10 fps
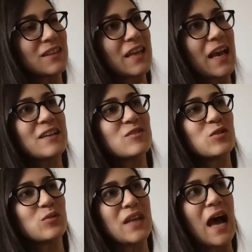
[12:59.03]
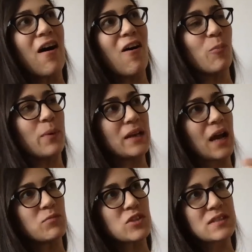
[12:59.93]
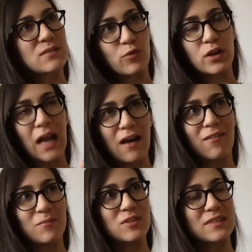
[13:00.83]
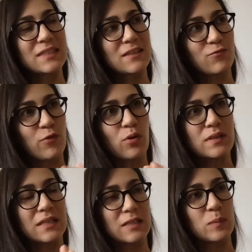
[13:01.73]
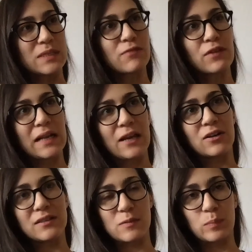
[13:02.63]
get into now, but I'm just focusing specifically on this